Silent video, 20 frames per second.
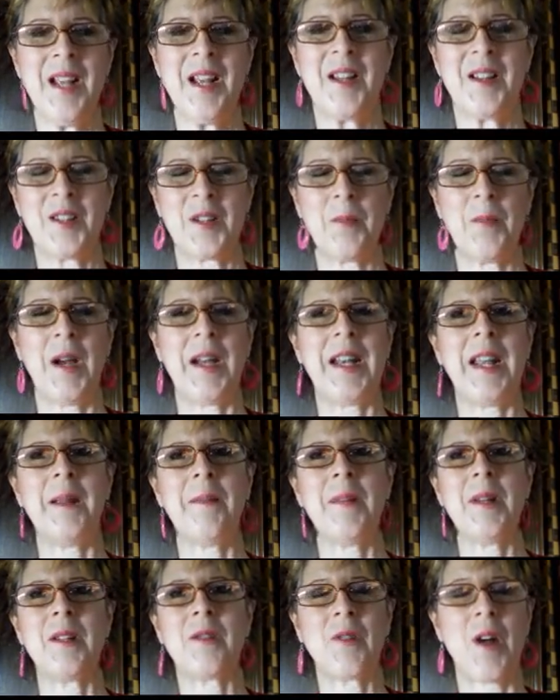So my name
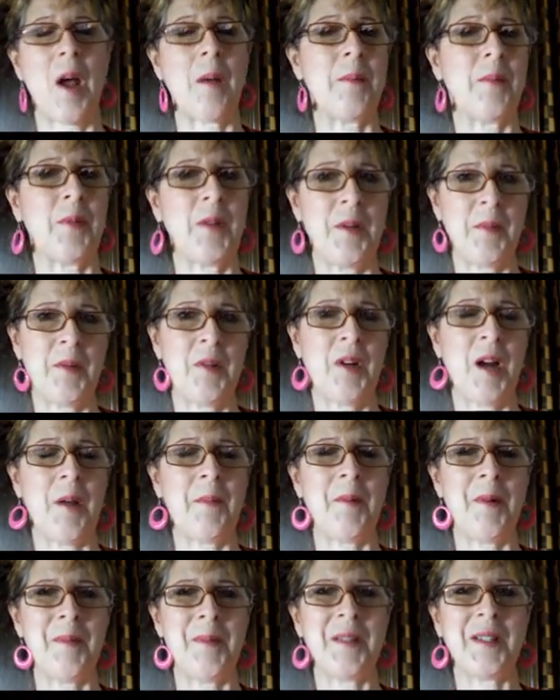is Robin Bremer. I'm
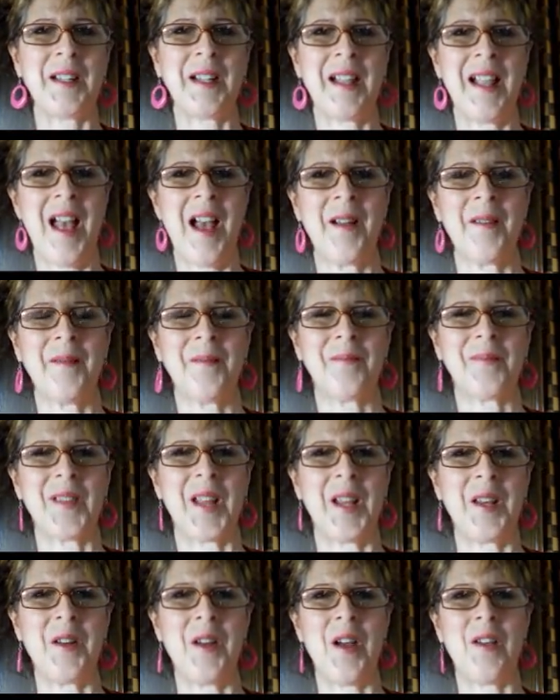Ribbons the Clown,
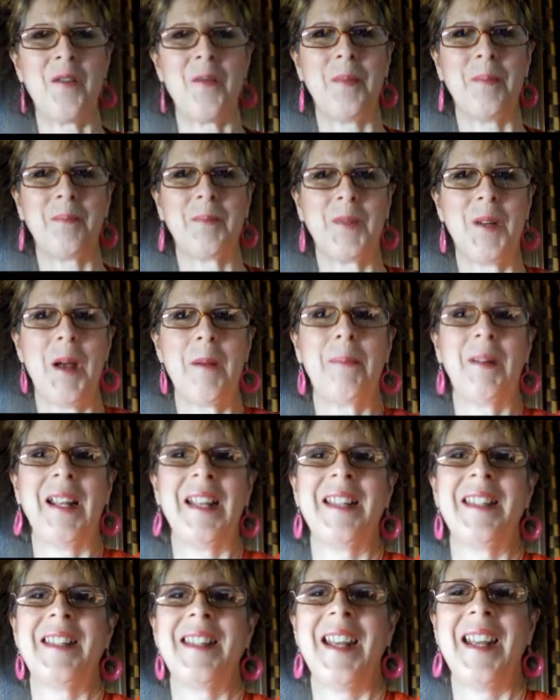and you have a
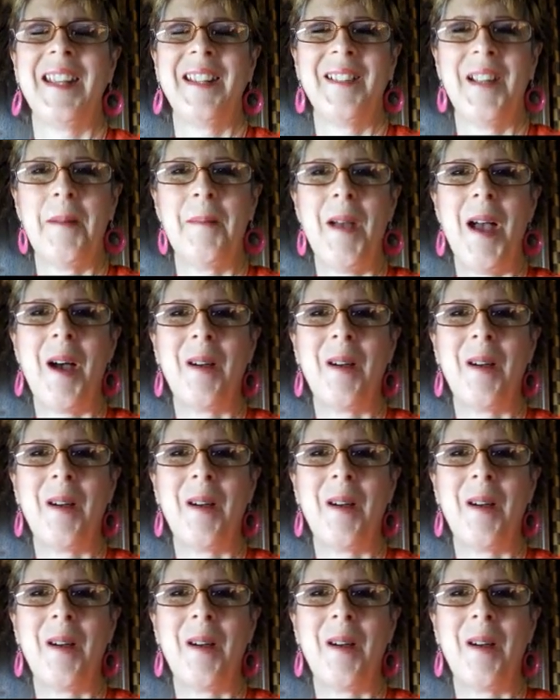blessed day.